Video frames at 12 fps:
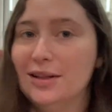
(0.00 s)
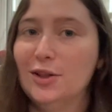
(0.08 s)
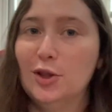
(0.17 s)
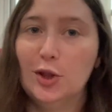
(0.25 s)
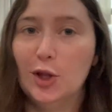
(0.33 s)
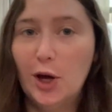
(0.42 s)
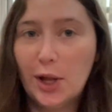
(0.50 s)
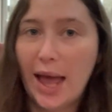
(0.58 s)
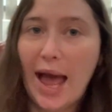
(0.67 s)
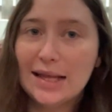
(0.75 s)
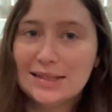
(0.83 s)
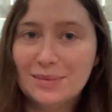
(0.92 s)
look
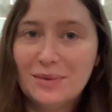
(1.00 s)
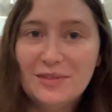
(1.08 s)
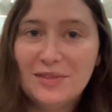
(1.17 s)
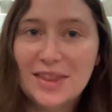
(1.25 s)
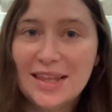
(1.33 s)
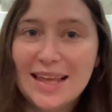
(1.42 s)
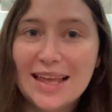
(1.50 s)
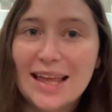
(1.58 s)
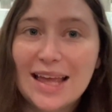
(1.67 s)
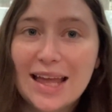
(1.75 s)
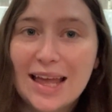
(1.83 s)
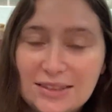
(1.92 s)
at some of
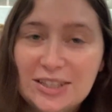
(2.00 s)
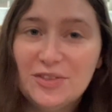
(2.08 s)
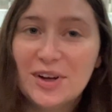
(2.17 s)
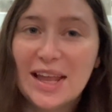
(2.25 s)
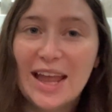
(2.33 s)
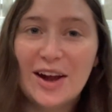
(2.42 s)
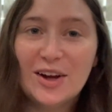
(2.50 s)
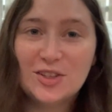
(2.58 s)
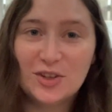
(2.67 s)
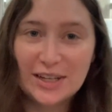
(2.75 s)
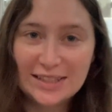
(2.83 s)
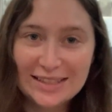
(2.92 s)
the different
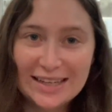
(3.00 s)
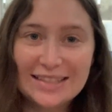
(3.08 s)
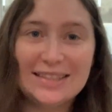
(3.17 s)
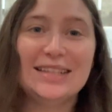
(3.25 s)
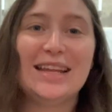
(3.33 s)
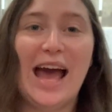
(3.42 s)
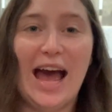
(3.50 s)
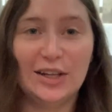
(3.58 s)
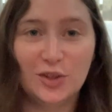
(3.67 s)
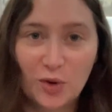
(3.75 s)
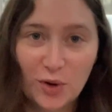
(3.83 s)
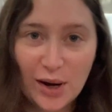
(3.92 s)
characteristics and
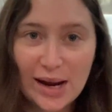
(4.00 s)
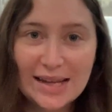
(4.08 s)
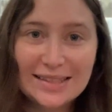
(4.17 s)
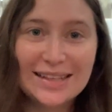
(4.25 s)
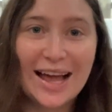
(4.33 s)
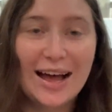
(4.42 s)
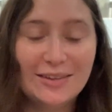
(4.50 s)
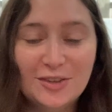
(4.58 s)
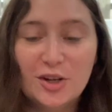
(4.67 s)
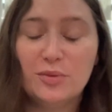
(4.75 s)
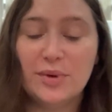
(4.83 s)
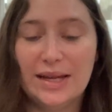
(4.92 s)
categories of
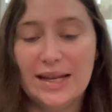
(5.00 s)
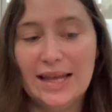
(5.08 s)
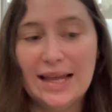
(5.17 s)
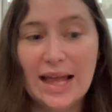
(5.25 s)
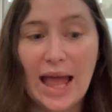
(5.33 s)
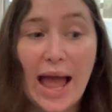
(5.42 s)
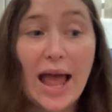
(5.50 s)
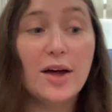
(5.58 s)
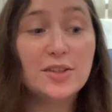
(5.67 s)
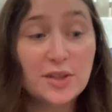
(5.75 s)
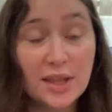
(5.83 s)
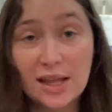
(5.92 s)
your reading. I
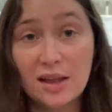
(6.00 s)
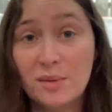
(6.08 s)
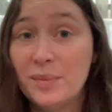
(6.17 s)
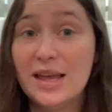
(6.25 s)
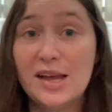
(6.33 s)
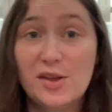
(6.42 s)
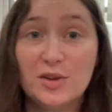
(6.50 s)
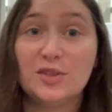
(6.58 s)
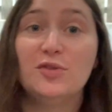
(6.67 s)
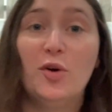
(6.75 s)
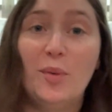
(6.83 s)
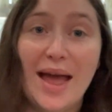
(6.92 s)
also think it can be a
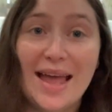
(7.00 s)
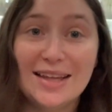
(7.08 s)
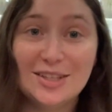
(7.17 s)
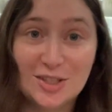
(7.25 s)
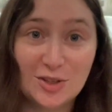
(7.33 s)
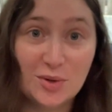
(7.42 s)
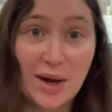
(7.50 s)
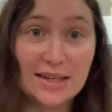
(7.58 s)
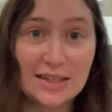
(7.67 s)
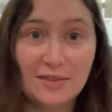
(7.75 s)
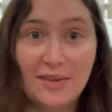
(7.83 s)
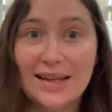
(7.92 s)
useful way to
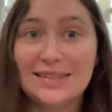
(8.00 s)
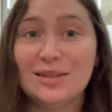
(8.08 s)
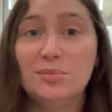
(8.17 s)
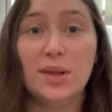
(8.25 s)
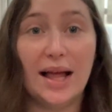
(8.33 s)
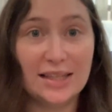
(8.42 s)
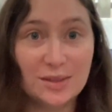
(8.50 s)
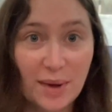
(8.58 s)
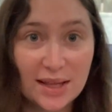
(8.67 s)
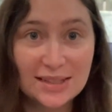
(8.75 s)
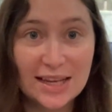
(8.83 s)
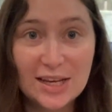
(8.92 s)
identify some blind
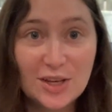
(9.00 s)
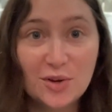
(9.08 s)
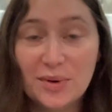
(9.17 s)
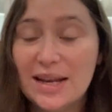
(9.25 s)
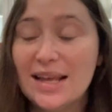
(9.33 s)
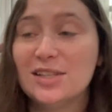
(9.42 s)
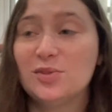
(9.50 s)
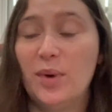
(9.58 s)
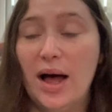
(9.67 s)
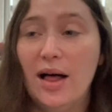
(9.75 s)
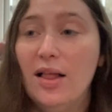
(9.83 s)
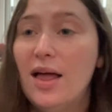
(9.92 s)
spots in your reading as
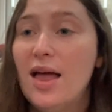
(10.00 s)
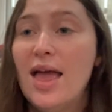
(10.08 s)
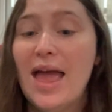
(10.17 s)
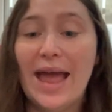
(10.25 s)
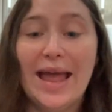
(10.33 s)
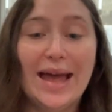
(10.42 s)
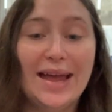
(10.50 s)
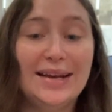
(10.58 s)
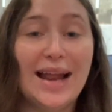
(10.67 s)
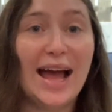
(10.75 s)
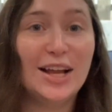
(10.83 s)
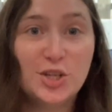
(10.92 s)
well. And
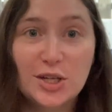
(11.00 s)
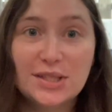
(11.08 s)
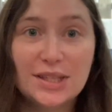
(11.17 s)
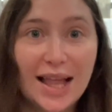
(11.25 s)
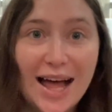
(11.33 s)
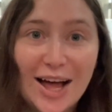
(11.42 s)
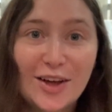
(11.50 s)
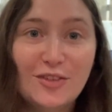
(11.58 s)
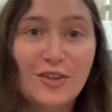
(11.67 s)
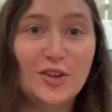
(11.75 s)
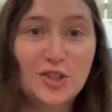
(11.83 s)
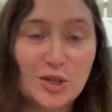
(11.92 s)
I just love
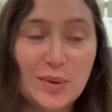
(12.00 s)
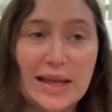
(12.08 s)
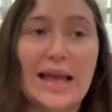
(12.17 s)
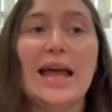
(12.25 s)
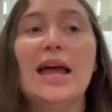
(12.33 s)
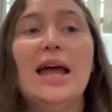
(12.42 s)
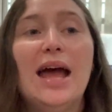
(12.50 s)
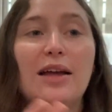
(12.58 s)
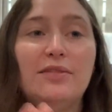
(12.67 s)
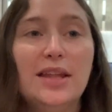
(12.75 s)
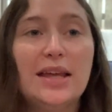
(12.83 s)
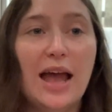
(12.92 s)
doing it. I
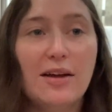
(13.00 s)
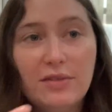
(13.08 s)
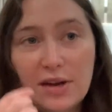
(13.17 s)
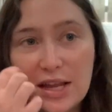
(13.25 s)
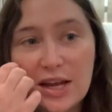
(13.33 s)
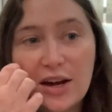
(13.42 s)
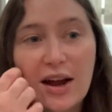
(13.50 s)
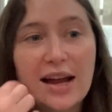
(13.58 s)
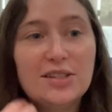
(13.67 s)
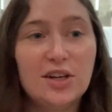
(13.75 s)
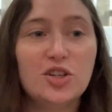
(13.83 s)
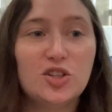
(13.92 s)
feel like every year I
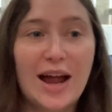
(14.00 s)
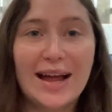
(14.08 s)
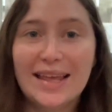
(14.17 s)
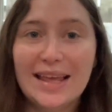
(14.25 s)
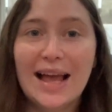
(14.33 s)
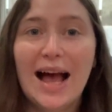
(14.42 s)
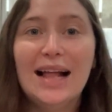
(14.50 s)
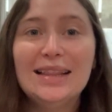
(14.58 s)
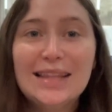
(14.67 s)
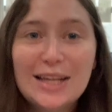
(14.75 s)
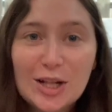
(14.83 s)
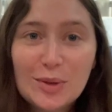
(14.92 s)
start tracking a
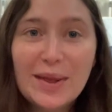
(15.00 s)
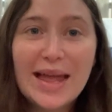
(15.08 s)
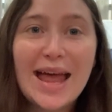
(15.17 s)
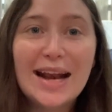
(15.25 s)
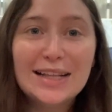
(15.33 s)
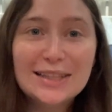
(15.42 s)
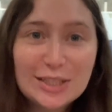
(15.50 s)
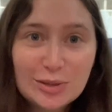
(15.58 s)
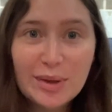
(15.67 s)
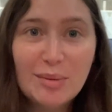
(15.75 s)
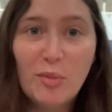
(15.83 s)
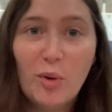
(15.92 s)
little bit and a little
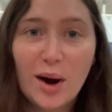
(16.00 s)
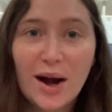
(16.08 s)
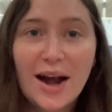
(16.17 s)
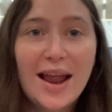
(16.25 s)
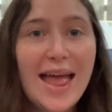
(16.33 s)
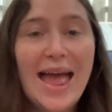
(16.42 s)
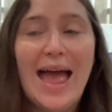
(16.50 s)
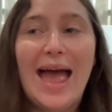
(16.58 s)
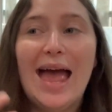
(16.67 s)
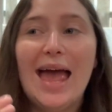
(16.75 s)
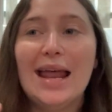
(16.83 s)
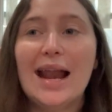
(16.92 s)
bit more.
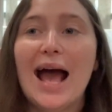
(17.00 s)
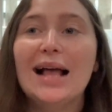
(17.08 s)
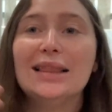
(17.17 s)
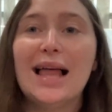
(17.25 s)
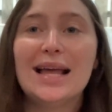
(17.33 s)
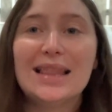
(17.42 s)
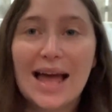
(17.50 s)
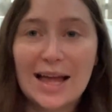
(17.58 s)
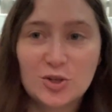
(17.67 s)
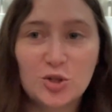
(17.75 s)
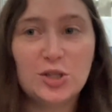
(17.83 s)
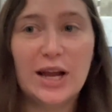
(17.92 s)
And I like that
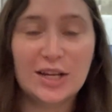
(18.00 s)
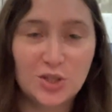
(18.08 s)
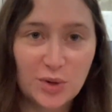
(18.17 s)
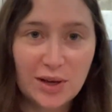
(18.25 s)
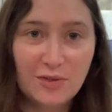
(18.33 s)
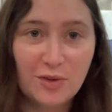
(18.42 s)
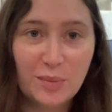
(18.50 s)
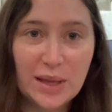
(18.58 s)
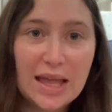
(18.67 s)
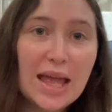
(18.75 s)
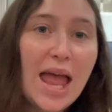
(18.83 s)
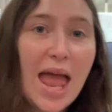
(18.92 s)
trajectory for
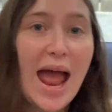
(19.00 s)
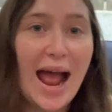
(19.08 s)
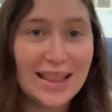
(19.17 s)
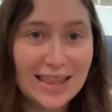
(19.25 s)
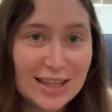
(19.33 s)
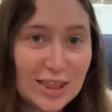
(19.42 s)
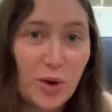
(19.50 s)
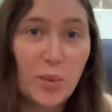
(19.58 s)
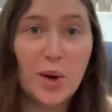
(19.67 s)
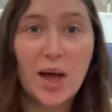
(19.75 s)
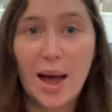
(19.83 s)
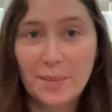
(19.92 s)
me. I think there
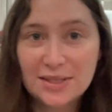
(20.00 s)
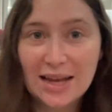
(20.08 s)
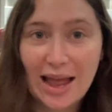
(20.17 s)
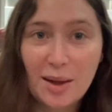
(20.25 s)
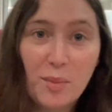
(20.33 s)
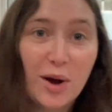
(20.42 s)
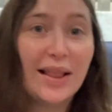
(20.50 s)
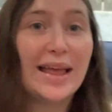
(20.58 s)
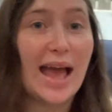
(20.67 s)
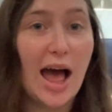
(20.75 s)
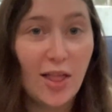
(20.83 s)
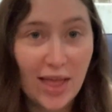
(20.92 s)
will come a time where
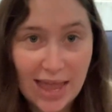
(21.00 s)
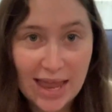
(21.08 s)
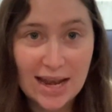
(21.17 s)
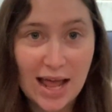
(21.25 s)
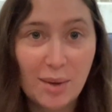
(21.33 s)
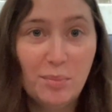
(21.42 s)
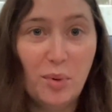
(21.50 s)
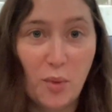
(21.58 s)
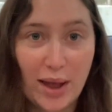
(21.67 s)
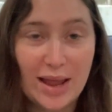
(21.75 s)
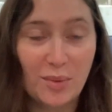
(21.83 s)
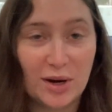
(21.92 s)
I'll hit a
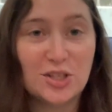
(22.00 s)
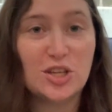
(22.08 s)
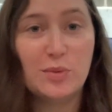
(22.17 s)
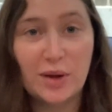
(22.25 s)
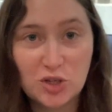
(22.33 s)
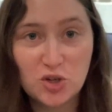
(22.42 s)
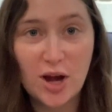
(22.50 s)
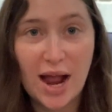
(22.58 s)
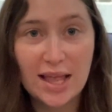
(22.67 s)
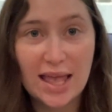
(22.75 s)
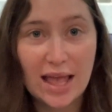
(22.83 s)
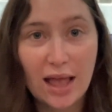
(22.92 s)
point where too much
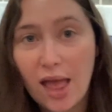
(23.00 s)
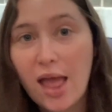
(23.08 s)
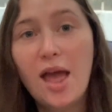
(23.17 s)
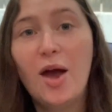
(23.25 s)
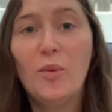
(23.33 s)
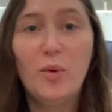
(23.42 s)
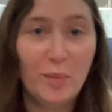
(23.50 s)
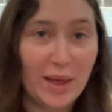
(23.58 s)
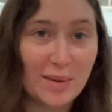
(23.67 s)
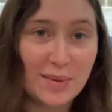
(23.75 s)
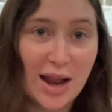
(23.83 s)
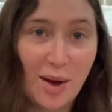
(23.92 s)
tracking will
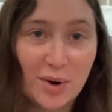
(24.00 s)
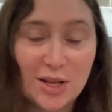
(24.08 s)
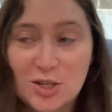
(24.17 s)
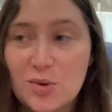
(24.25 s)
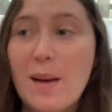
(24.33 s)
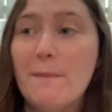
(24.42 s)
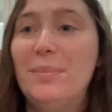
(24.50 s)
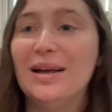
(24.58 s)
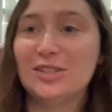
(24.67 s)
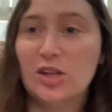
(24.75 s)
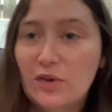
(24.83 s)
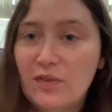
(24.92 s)
make me not want to do it. But
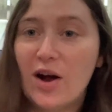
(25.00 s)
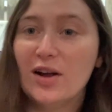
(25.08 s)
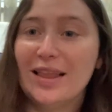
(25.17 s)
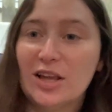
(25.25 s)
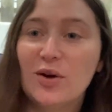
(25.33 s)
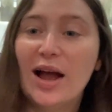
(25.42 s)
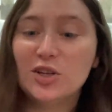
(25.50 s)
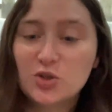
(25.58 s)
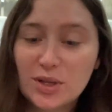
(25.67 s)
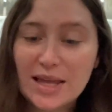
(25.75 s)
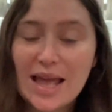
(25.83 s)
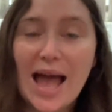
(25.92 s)
so far,
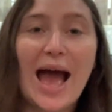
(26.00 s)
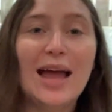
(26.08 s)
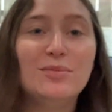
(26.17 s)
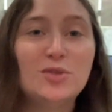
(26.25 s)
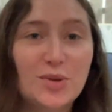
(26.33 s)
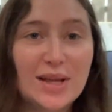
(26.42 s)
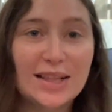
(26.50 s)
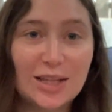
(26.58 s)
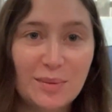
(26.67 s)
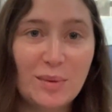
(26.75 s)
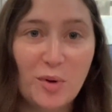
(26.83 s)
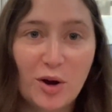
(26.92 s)
gradually I'm doing a little
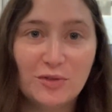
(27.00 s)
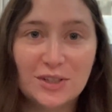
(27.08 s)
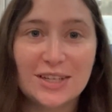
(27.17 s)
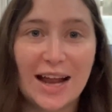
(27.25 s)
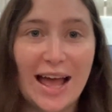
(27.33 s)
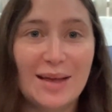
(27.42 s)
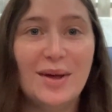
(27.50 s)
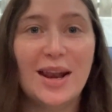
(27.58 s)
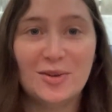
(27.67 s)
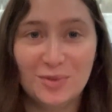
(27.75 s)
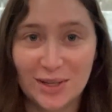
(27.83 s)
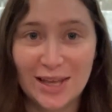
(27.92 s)
bit more over time and I
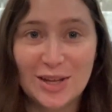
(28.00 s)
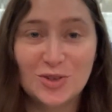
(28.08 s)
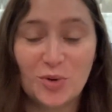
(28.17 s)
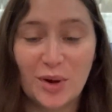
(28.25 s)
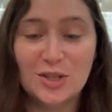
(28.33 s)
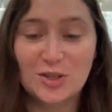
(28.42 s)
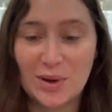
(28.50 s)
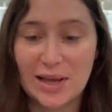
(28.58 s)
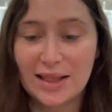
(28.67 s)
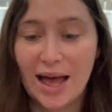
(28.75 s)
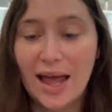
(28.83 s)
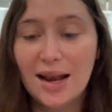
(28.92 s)
really enjoy doing
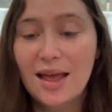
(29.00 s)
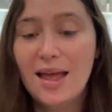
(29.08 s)
that.